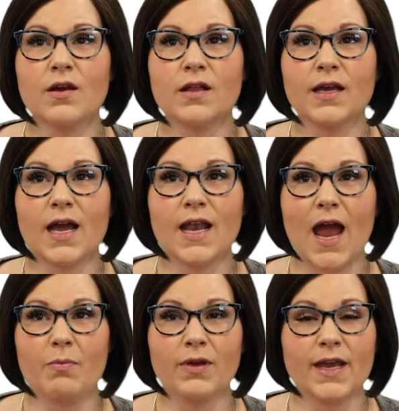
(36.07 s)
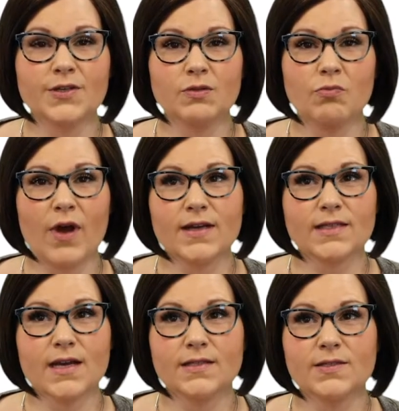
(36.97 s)
Click on Application
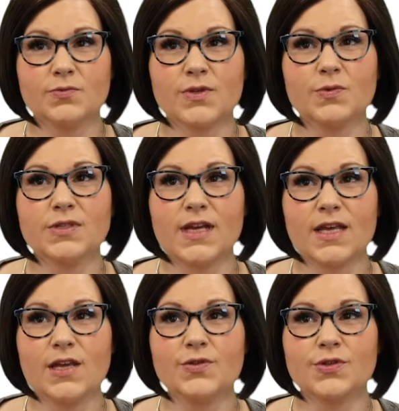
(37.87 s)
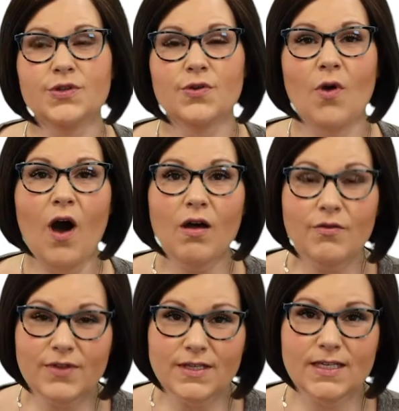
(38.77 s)
Process, which will take you to all
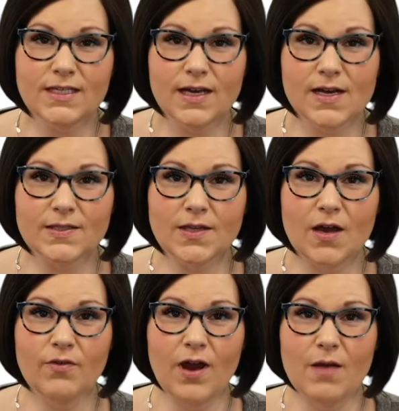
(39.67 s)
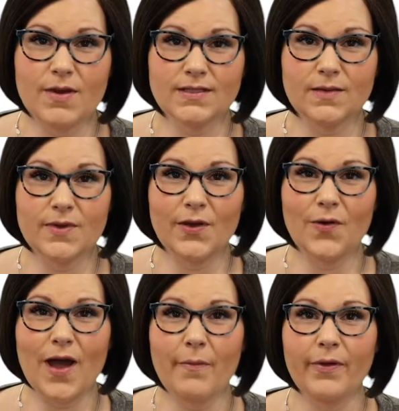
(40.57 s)
of the details of our
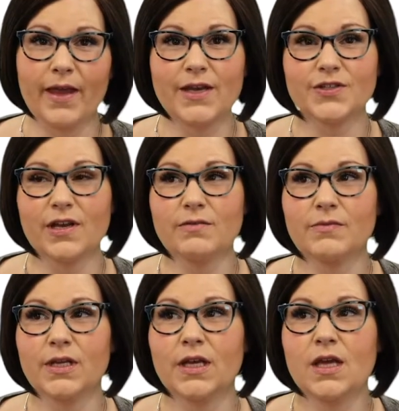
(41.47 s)
MSW application.